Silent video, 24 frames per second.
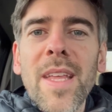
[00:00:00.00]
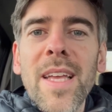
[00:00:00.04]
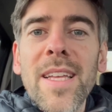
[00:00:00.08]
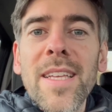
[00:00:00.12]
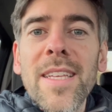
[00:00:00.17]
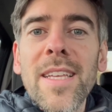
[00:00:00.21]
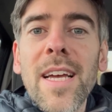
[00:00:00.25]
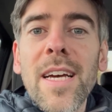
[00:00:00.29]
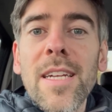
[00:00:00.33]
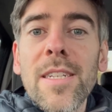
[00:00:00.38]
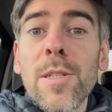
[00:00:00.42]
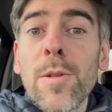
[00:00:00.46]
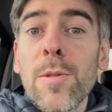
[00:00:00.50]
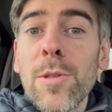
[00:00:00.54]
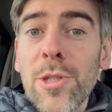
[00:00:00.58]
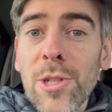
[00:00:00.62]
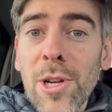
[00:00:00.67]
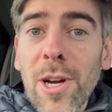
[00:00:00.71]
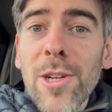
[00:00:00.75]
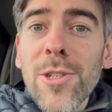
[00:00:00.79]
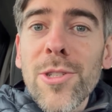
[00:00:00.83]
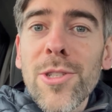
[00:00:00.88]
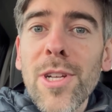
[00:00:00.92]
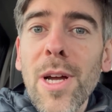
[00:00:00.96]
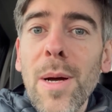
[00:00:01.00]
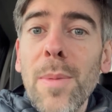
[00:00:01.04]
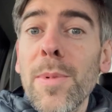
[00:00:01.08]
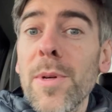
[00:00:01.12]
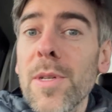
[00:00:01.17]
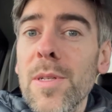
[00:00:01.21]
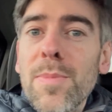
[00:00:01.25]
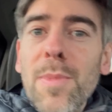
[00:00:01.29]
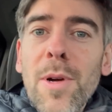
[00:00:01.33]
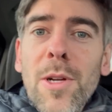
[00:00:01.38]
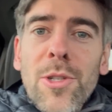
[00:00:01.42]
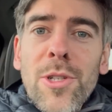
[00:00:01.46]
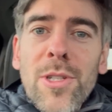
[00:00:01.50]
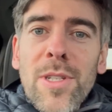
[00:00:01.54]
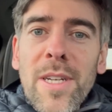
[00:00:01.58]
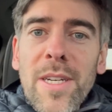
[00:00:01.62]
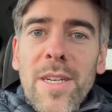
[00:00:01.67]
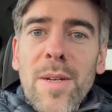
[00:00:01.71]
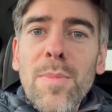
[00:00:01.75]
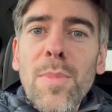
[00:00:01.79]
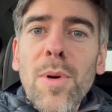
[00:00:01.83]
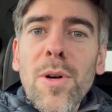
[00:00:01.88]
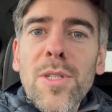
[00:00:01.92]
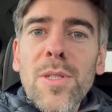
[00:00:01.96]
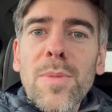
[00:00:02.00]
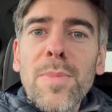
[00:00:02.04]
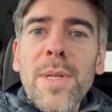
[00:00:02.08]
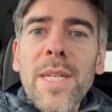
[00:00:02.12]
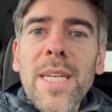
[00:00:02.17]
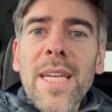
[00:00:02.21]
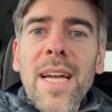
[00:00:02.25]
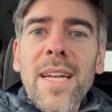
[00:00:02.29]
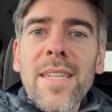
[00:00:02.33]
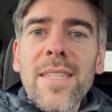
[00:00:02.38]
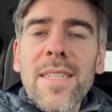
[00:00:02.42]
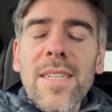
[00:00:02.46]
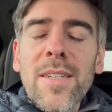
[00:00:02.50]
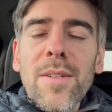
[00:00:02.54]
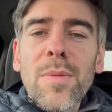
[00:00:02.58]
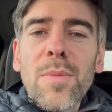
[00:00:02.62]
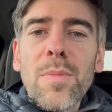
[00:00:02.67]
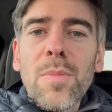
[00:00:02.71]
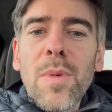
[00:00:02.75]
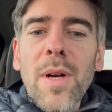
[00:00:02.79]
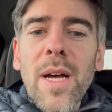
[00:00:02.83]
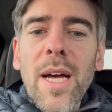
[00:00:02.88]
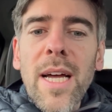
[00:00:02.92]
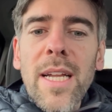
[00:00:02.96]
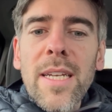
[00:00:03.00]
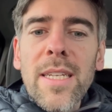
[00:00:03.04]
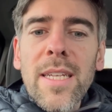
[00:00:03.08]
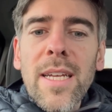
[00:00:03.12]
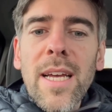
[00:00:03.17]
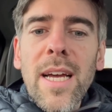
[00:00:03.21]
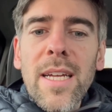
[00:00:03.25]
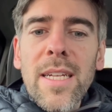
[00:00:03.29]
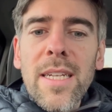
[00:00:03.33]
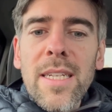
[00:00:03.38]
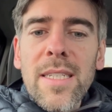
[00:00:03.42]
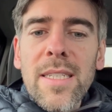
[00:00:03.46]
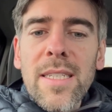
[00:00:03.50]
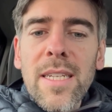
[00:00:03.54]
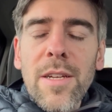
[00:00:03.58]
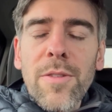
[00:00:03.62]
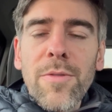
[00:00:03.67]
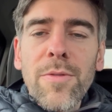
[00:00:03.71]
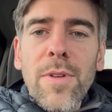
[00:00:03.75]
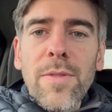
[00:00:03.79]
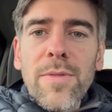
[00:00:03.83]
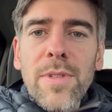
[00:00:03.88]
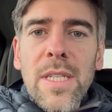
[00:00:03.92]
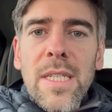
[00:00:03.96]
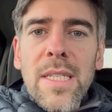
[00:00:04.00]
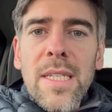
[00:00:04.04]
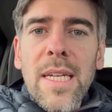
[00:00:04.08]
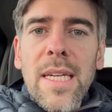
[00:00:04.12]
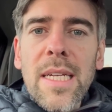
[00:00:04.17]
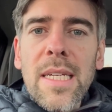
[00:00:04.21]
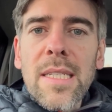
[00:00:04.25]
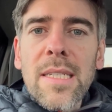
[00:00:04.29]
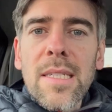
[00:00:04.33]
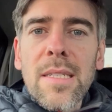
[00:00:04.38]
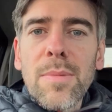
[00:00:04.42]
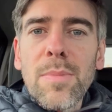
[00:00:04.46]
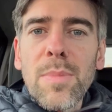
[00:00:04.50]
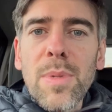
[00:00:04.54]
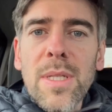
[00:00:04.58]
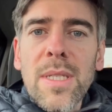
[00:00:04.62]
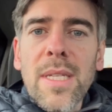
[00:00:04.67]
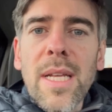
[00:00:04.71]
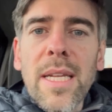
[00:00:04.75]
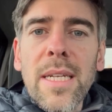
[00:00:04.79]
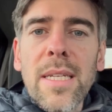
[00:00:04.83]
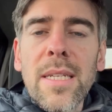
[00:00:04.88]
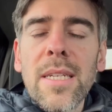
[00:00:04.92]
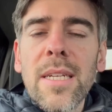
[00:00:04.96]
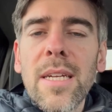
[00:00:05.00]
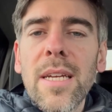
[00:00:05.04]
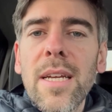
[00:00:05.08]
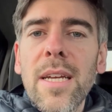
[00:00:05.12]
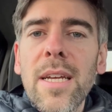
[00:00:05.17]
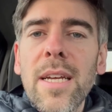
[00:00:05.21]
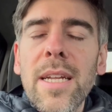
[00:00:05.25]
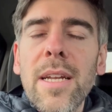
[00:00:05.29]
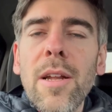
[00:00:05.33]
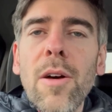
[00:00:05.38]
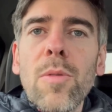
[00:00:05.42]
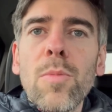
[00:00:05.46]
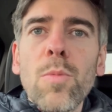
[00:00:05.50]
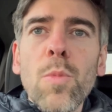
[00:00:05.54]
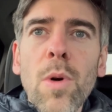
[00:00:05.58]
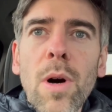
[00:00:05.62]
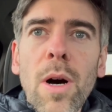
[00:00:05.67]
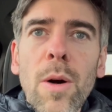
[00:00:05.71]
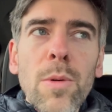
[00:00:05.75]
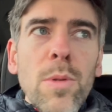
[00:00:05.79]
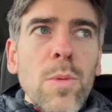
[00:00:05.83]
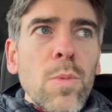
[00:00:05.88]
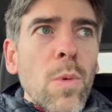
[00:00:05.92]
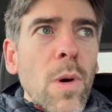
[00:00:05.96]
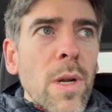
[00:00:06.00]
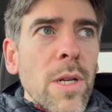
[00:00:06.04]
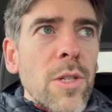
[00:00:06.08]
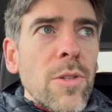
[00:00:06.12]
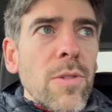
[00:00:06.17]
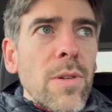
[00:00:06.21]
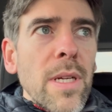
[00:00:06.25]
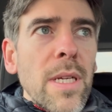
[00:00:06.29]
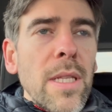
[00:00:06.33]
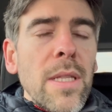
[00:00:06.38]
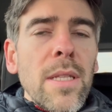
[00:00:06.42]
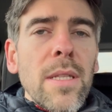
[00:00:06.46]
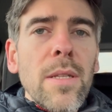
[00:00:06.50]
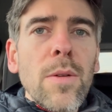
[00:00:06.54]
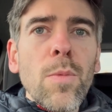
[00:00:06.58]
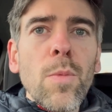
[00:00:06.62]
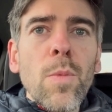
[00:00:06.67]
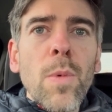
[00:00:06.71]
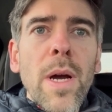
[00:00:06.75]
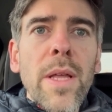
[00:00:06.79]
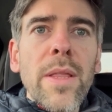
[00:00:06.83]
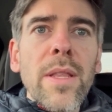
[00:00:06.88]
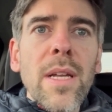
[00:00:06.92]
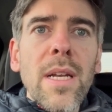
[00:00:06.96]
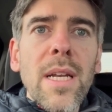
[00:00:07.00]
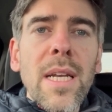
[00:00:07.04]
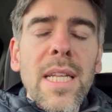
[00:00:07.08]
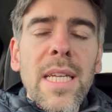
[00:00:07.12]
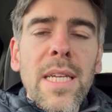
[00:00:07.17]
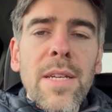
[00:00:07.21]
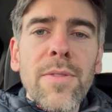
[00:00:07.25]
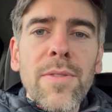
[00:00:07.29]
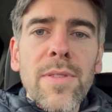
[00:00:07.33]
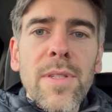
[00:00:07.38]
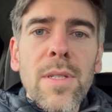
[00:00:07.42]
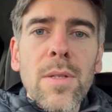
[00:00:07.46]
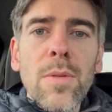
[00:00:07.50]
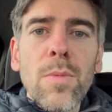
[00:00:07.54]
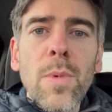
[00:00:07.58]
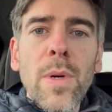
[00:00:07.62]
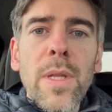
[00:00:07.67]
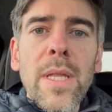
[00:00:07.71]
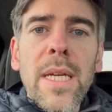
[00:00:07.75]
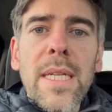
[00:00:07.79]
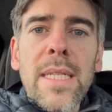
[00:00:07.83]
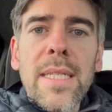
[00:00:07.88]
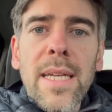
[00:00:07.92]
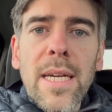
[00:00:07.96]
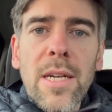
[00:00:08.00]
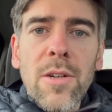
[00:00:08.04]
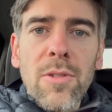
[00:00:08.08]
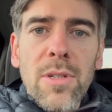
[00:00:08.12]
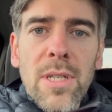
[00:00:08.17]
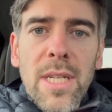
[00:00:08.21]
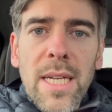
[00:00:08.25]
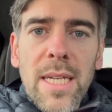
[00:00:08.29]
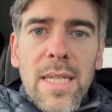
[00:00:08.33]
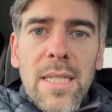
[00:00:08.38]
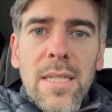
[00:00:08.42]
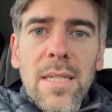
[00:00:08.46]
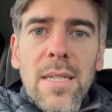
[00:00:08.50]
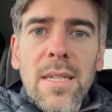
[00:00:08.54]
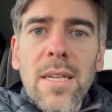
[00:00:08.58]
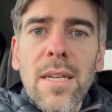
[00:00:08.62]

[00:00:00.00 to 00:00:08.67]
Yeah, so it's charged up as much as I can possibly get it, and yet it's saying 56%. Now, I was wondering whether Leafs, when they degradate,